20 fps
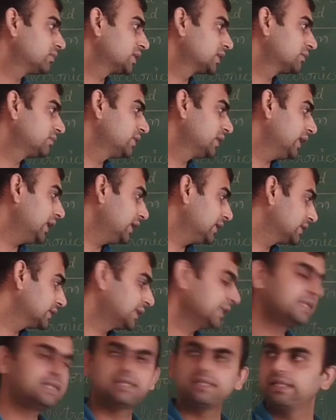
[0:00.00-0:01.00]
must be a
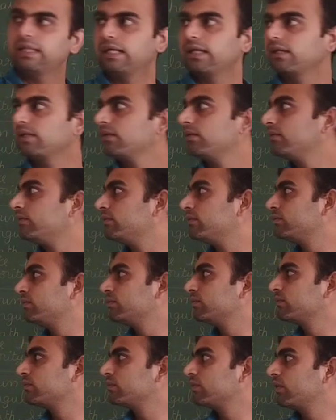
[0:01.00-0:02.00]
singular.
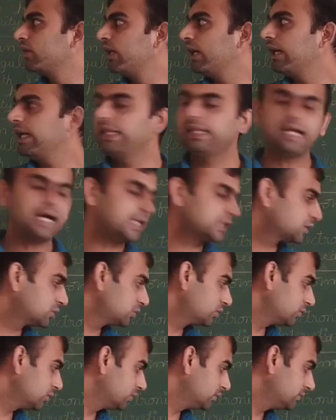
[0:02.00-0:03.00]
A
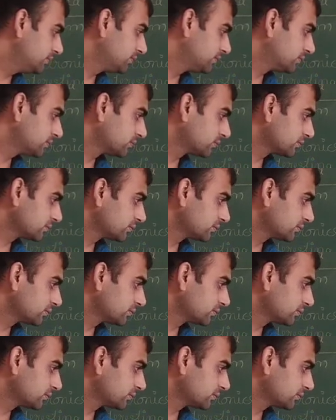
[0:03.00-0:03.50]
last rule.